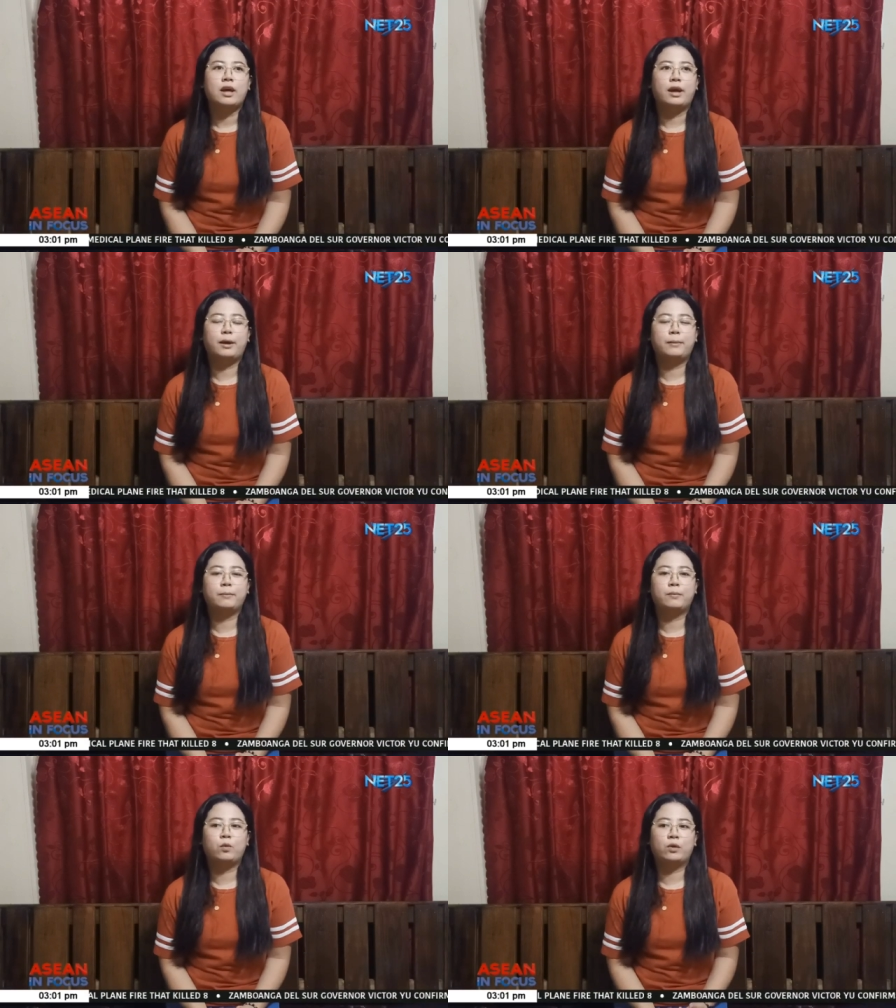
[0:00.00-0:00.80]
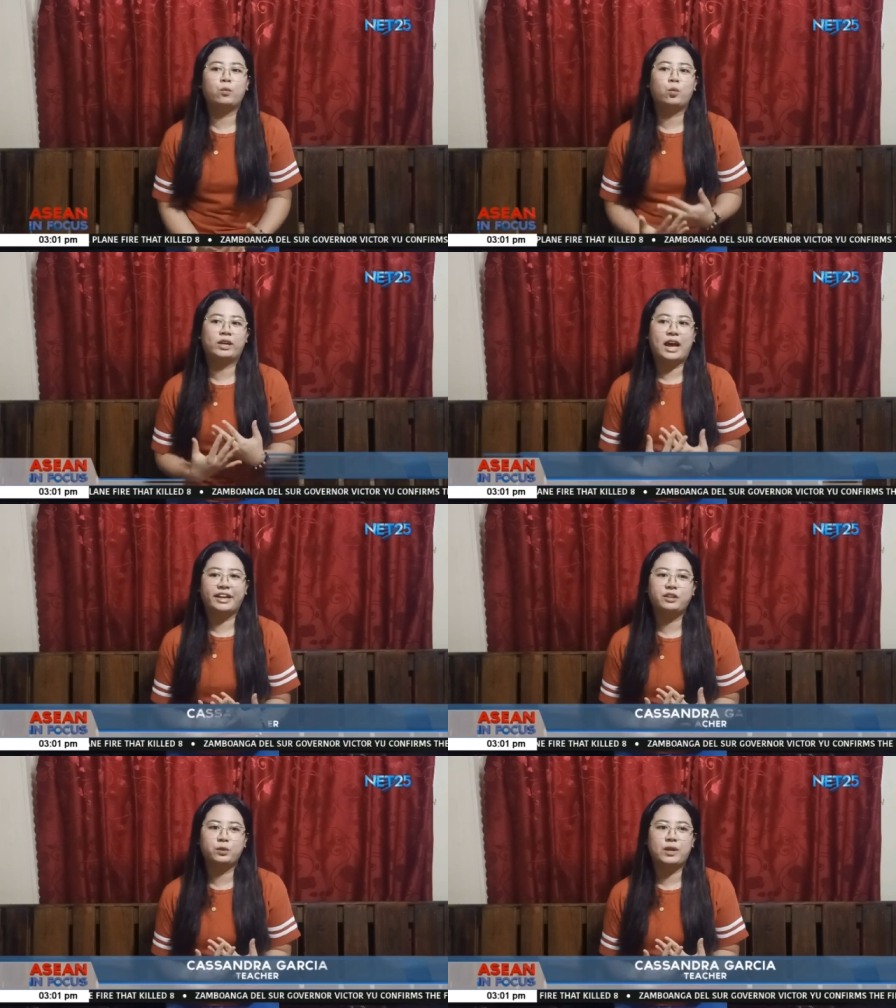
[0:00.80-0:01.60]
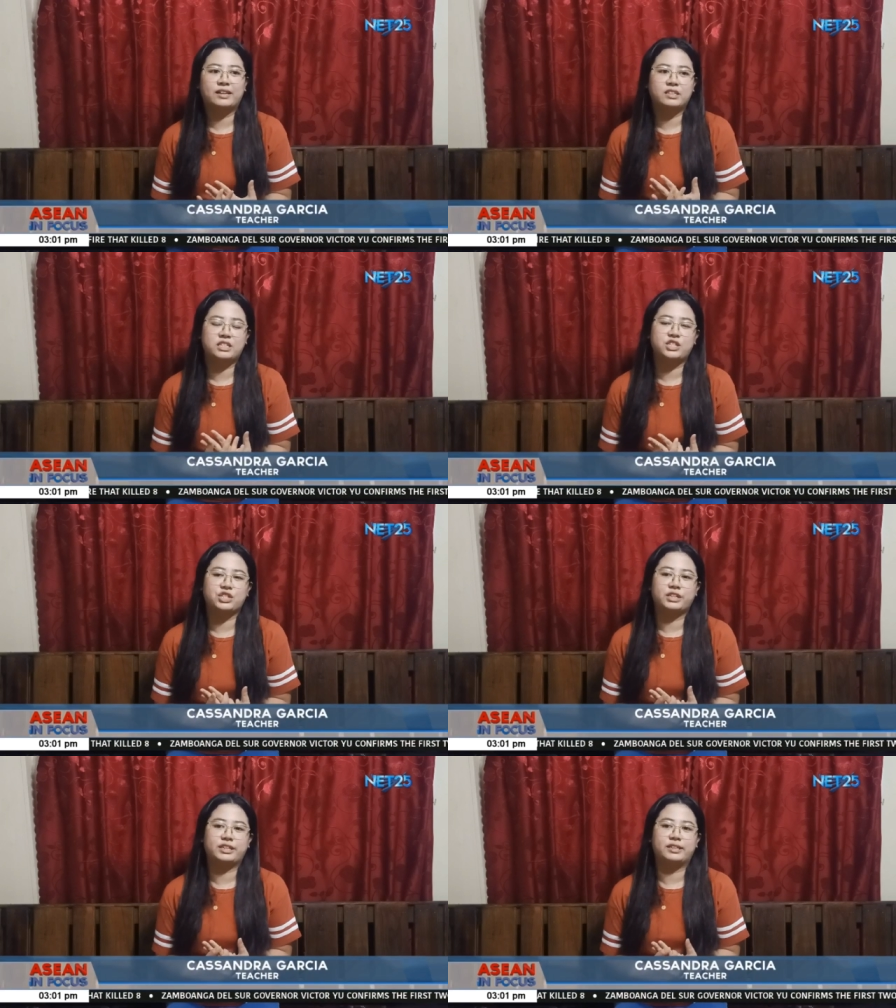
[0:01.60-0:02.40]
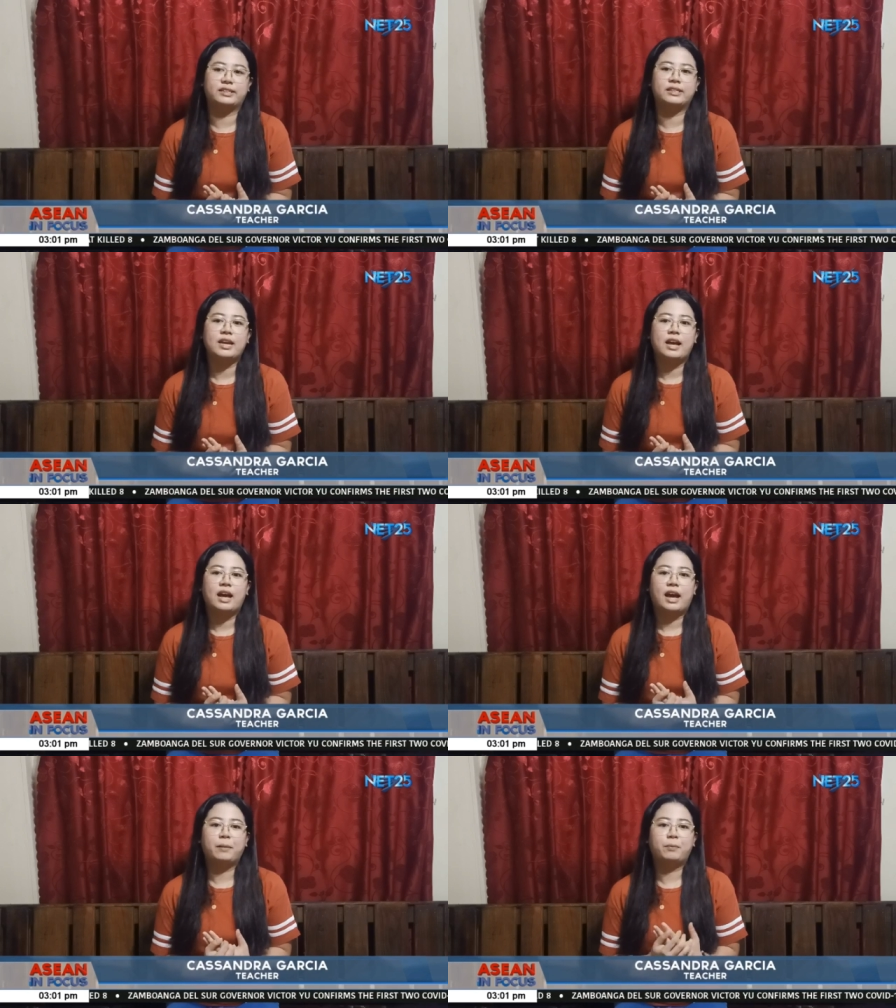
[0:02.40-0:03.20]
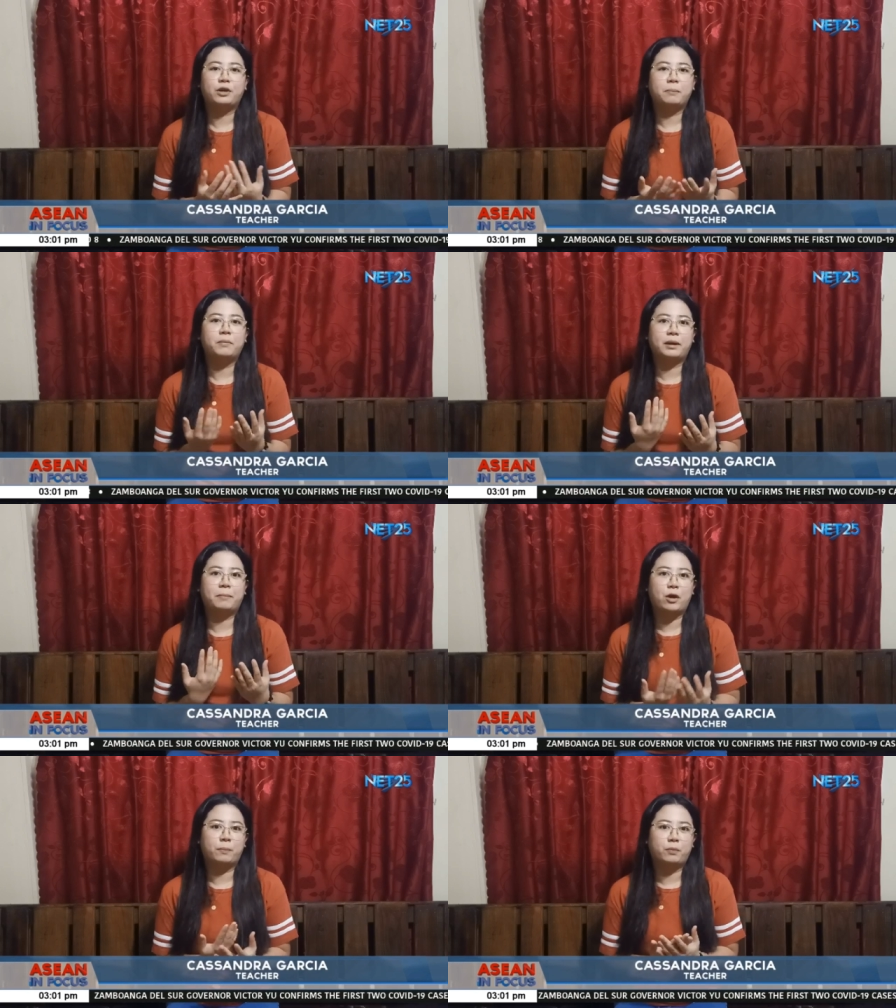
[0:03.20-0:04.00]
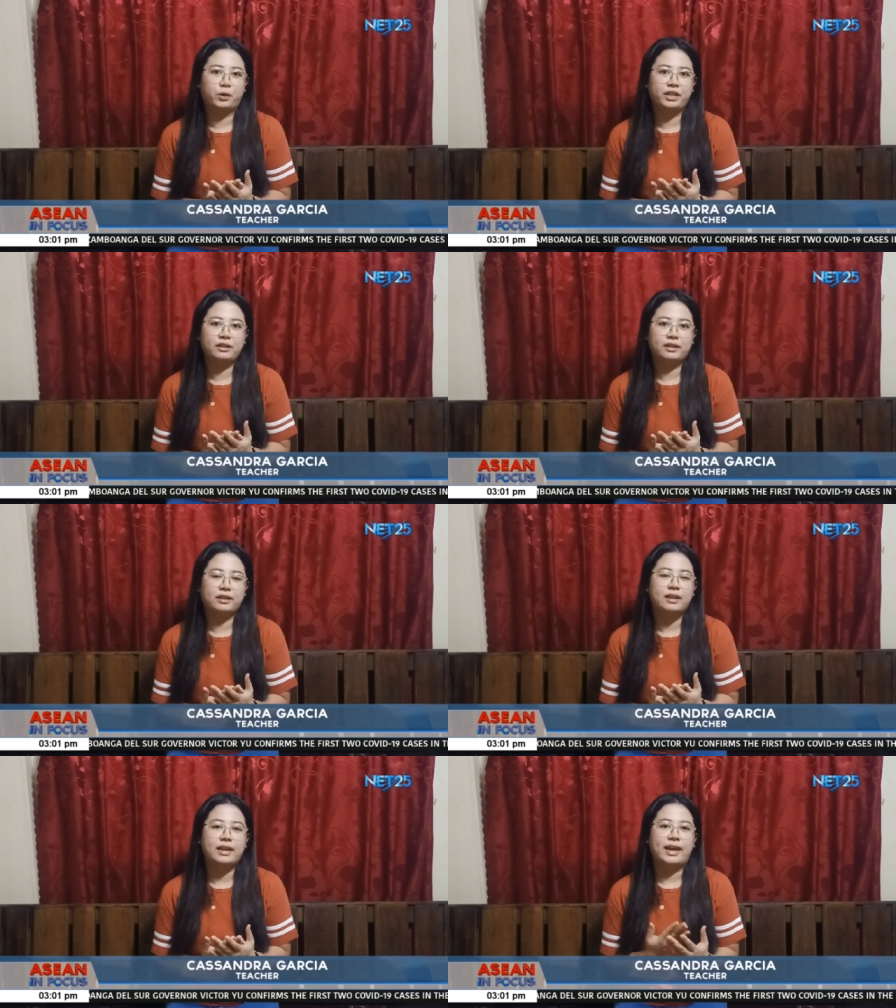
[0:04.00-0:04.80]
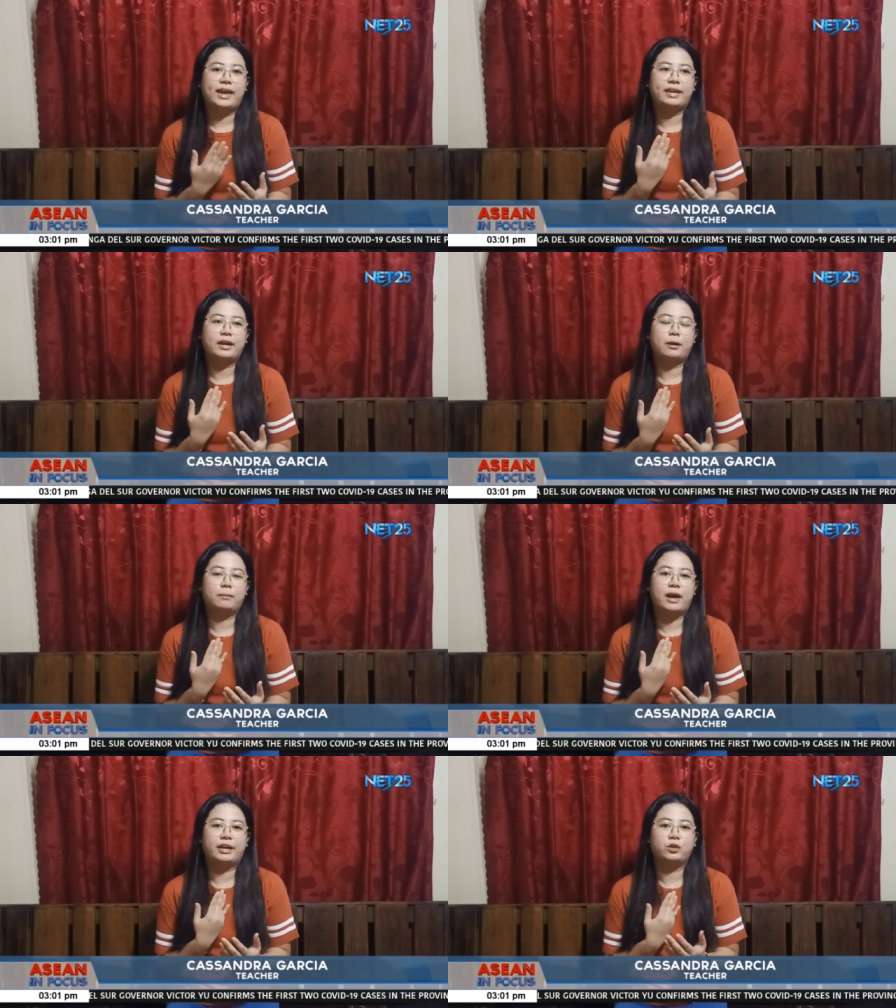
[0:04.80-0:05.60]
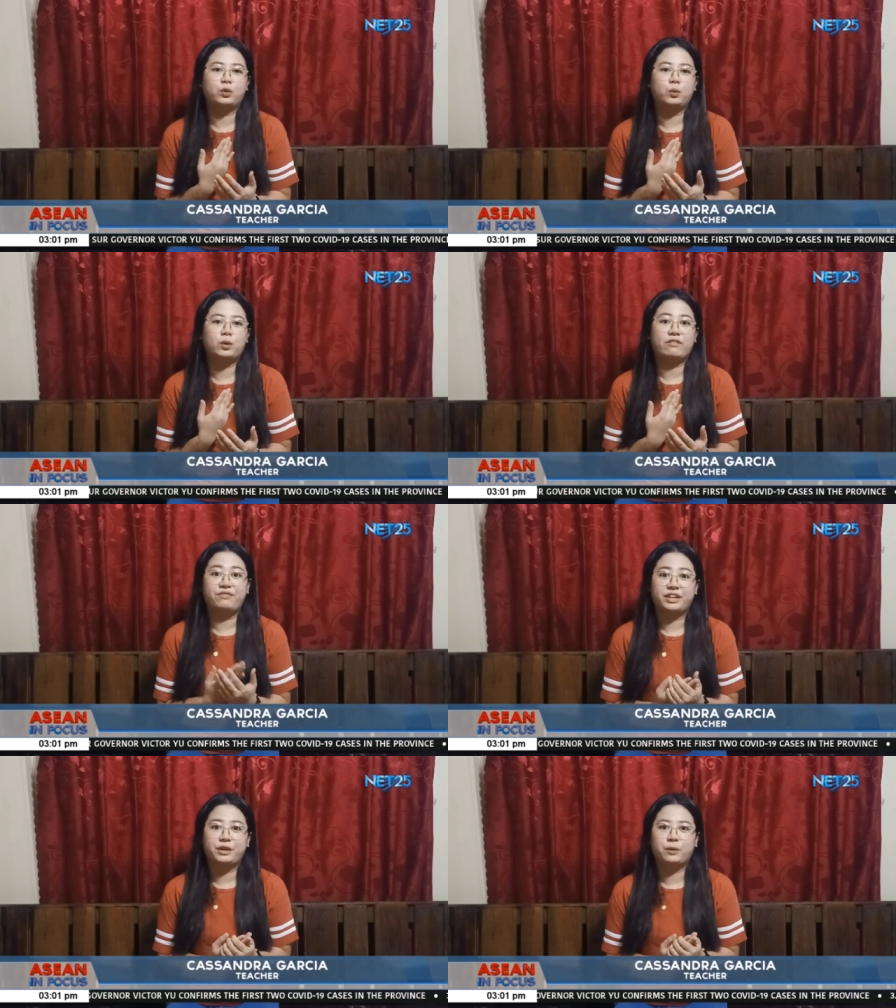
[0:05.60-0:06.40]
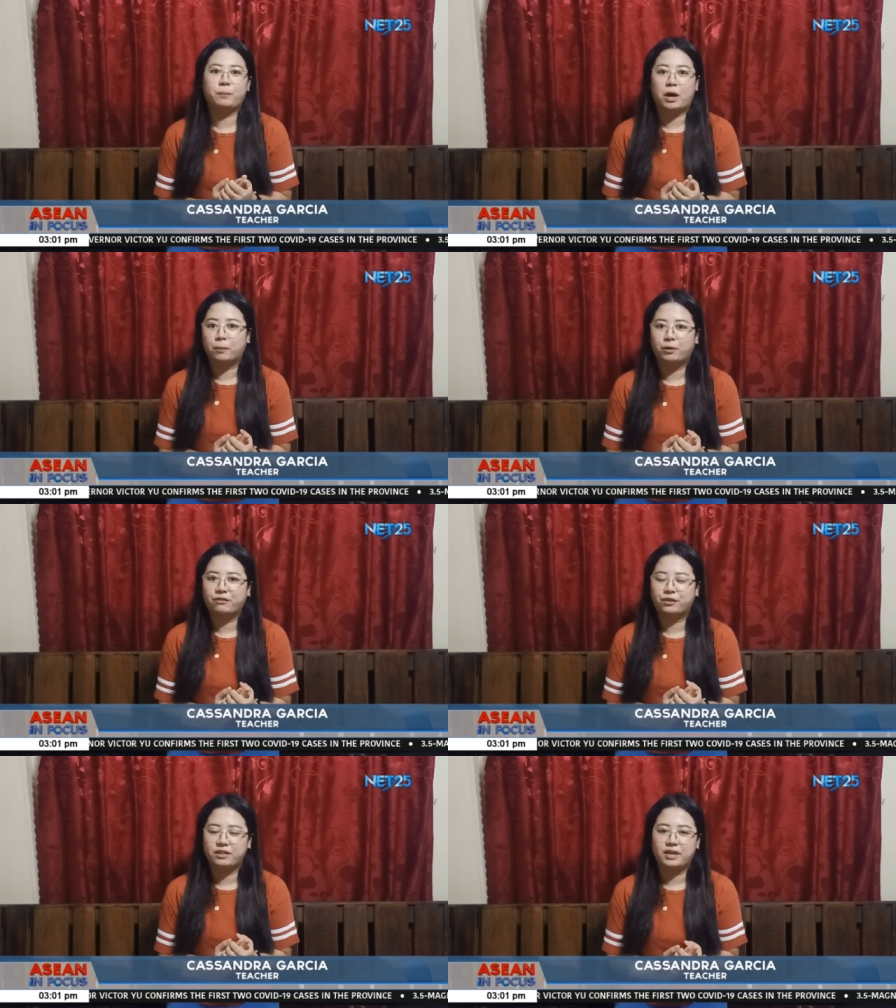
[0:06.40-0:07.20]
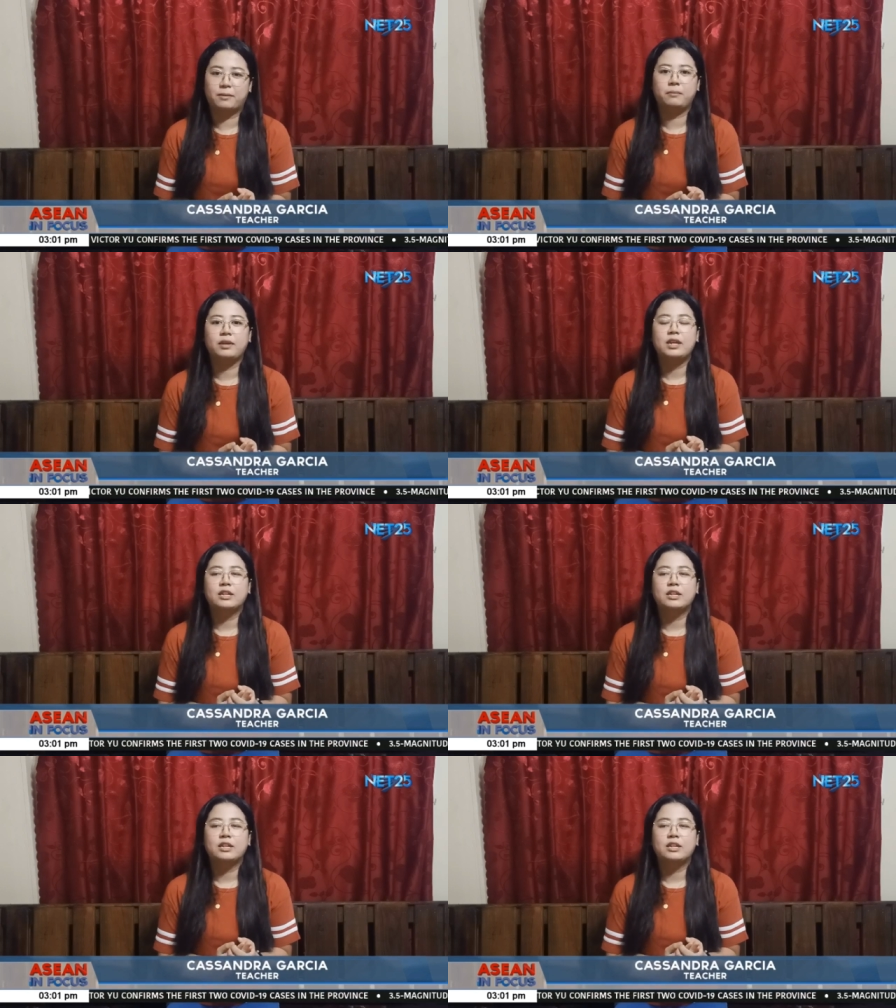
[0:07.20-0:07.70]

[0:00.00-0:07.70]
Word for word: um, what, what I do as a teacher is I put up my PowerPoint and um, I do a video PowerPoint for them